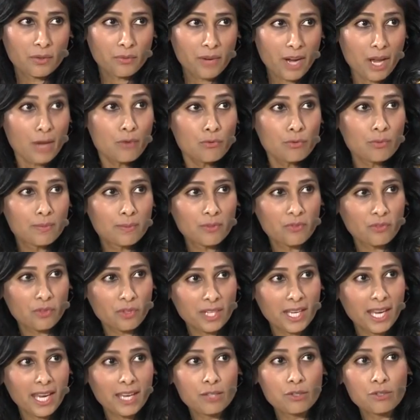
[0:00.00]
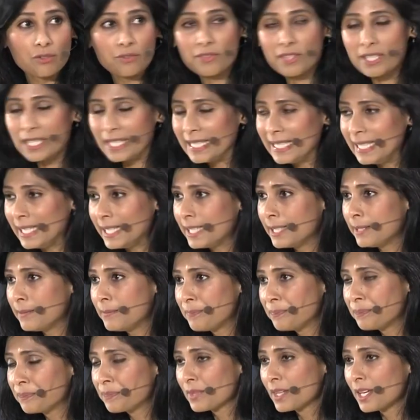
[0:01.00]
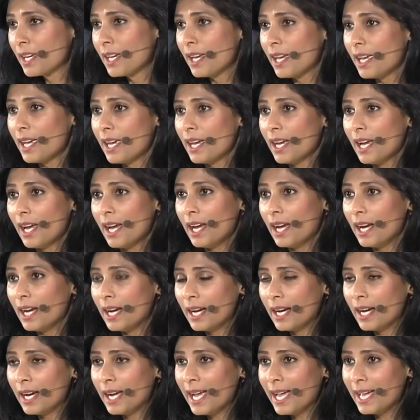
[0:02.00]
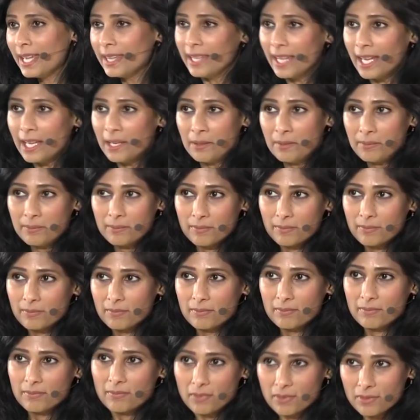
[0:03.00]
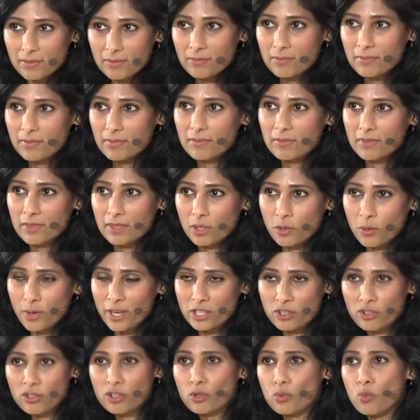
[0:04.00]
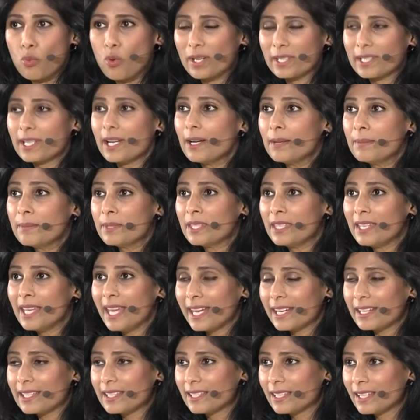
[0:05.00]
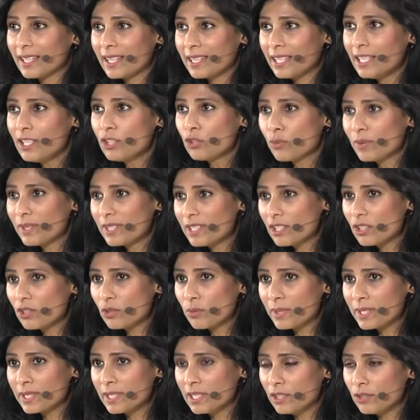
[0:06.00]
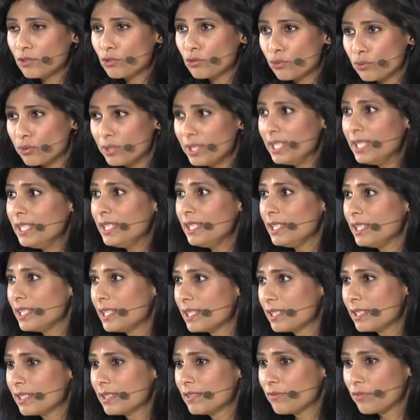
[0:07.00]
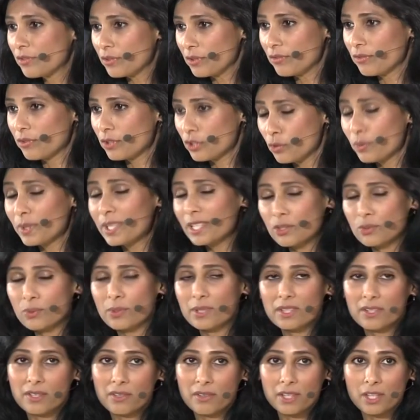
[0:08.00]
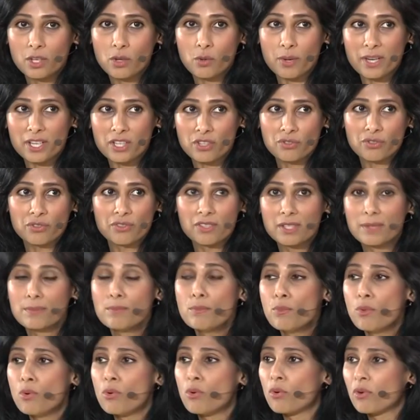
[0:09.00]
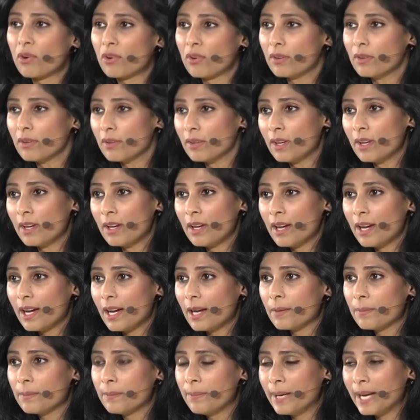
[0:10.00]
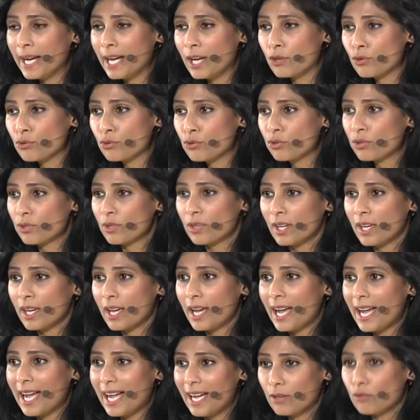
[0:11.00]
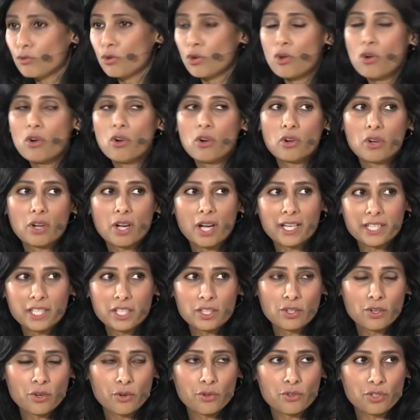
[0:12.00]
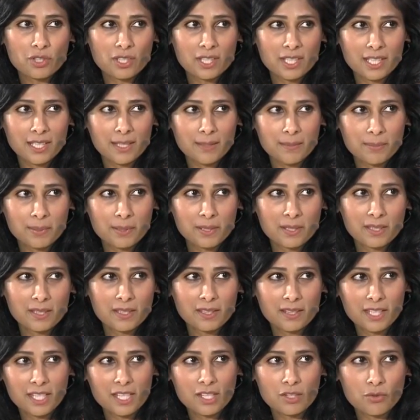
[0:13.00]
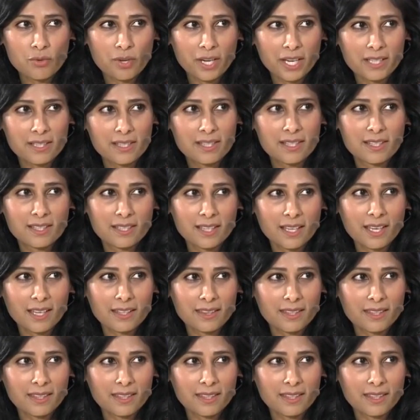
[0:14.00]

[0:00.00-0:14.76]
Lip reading: round before the end of this year. And then the question is, what comes next? And I think 2023, the question is more about how long are you going to keep these rates at